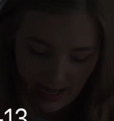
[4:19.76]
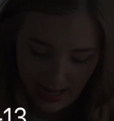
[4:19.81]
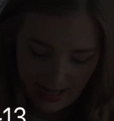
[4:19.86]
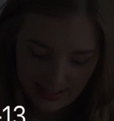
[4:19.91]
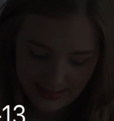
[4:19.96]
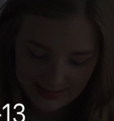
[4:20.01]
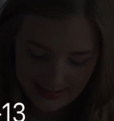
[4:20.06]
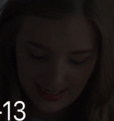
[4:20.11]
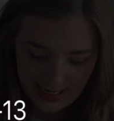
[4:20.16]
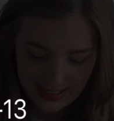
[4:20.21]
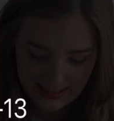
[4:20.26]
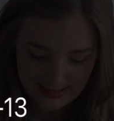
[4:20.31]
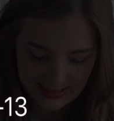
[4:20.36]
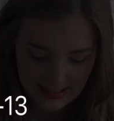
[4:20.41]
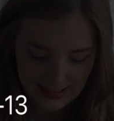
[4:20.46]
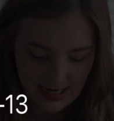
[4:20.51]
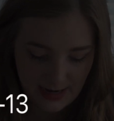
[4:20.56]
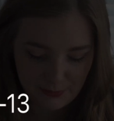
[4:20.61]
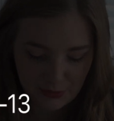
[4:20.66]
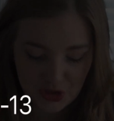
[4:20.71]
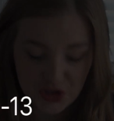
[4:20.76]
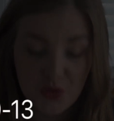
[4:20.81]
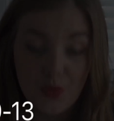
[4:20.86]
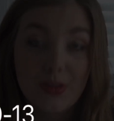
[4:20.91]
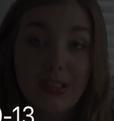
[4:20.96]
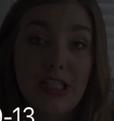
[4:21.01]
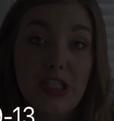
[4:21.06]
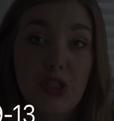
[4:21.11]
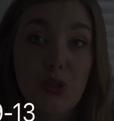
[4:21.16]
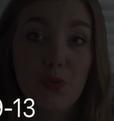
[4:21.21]
And it says in Numbers
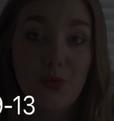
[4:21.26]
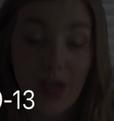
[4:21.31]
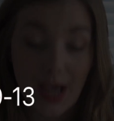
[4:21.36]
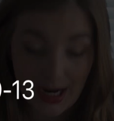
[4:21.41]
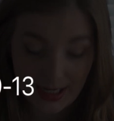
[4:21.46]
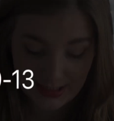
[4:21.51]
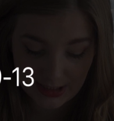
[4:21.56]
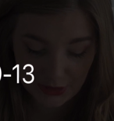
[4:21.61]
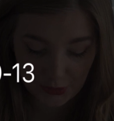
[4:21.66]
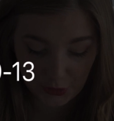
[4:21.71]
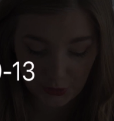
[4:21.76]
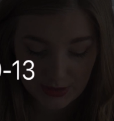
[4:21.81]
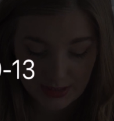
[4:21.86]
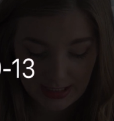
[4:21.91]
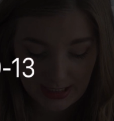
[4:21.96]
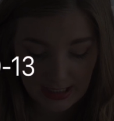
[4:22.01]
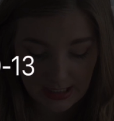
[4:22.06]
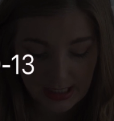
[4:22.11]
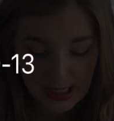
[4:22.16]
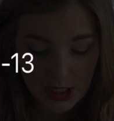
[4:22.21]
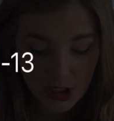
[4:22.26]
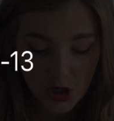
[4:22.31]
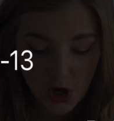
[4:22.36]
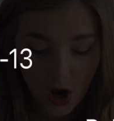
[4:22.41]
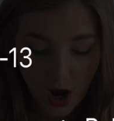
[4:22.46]
22, 9 to 13, and